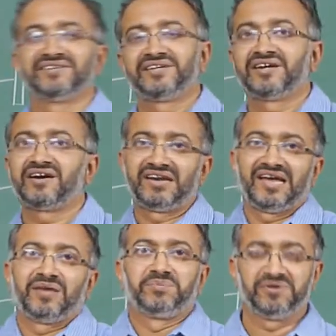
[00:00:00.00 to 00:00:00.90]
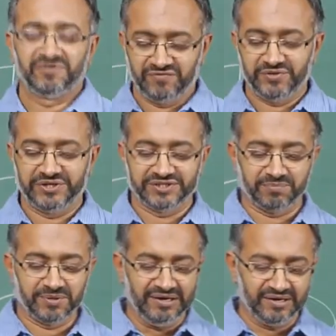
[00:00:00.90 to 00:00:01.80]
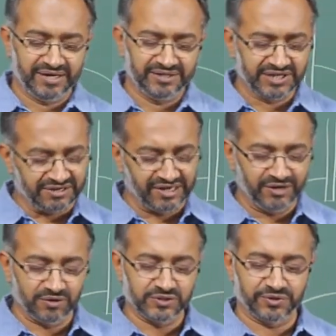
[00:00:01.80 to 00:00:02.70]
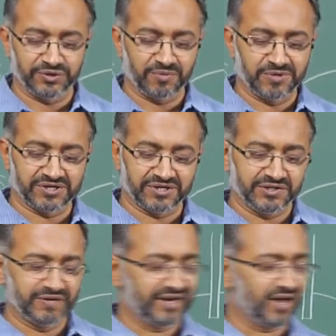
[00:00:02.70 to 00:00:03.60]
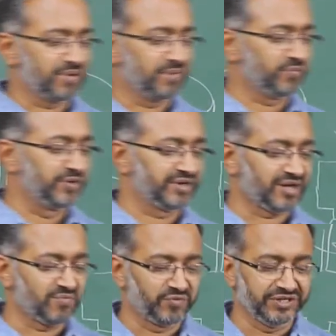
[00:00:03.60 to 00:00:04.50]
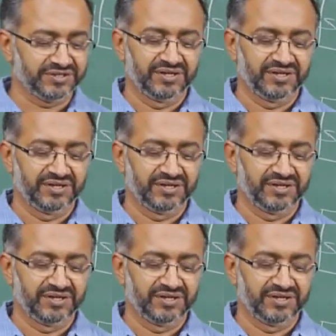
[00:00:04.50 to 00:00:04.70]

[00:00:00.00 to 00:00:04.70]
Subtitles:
in our lab, for example, and generally also rheometers will come with